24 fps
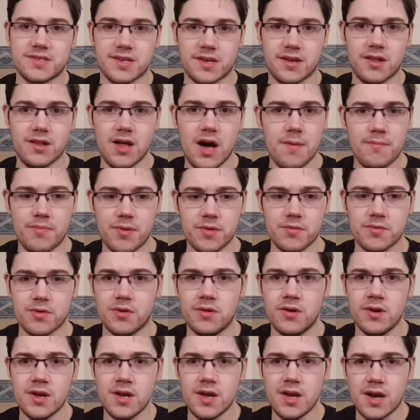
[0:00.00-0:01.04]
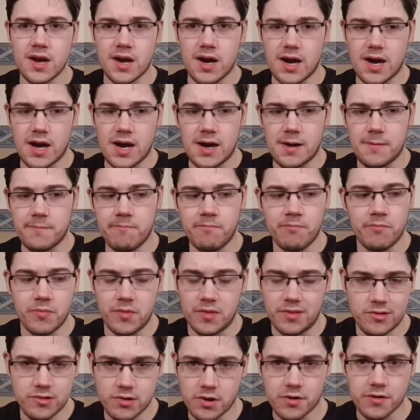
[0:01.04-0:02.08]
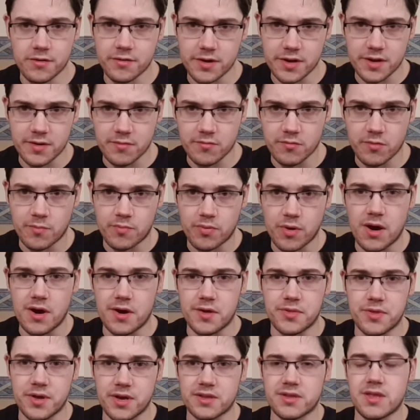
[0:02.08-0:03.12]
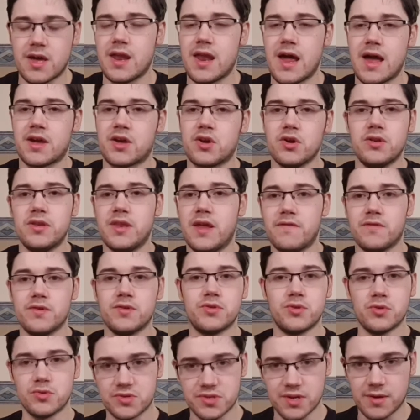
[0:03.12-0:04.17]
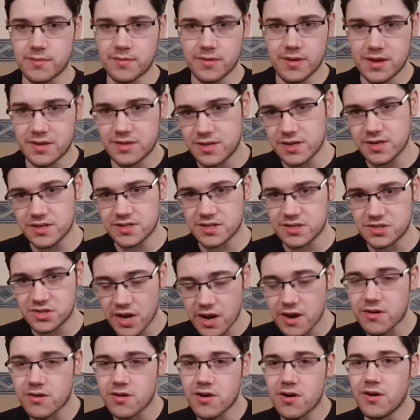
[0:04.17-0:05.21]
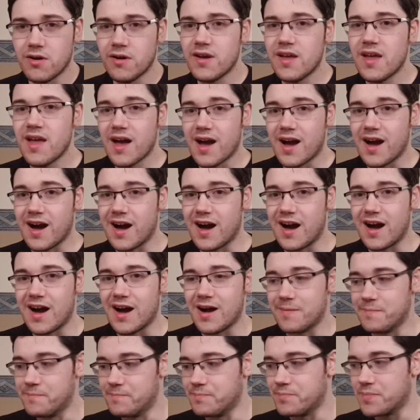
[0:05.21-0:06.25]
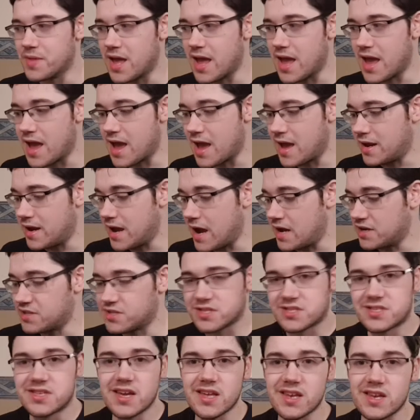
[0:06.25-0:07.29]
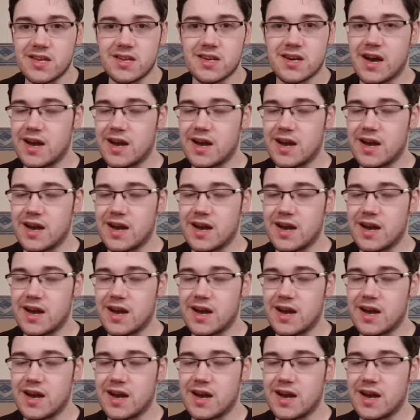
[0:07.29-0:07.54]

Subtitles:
Like, a lot of people literally would probably think that I could never do something like this in general, and I just did it.